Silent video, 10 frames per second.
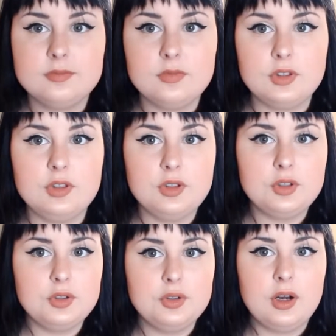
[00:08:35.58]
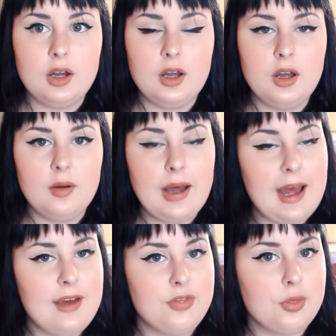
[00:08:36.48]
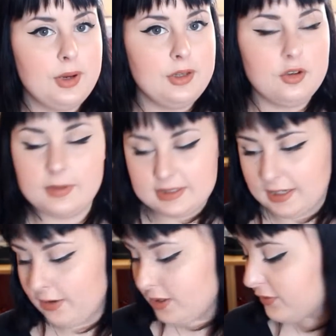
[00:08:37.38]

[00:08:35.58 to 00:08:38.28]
new, uh, I have three new mascaras